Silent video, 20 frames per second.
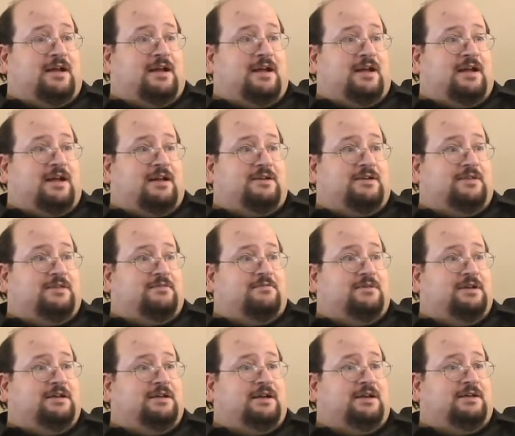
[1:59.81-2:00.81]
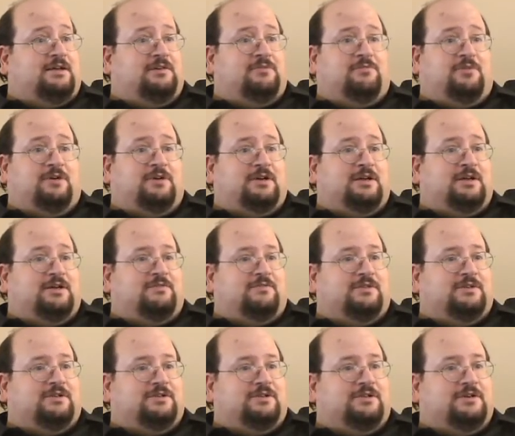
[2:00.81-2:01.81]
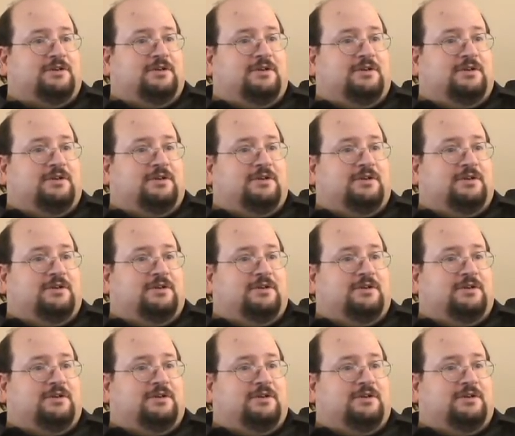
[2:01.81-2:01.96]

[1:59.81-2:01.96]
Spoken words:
I had a 391 average,